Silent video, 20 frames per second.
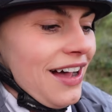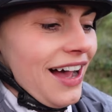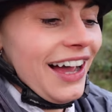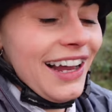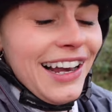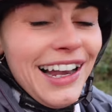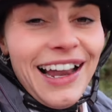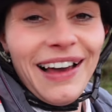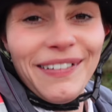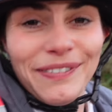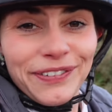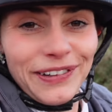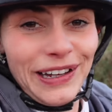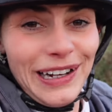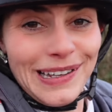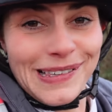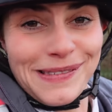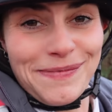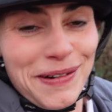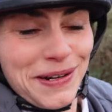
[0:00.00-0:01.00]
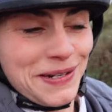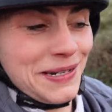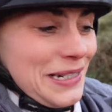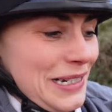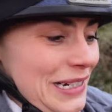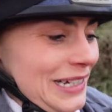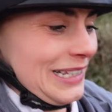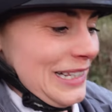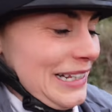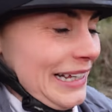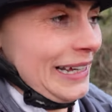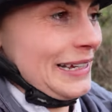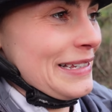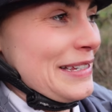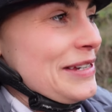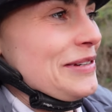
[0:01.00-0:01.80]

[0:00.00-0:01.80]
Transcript: I love feeling Spritey like this.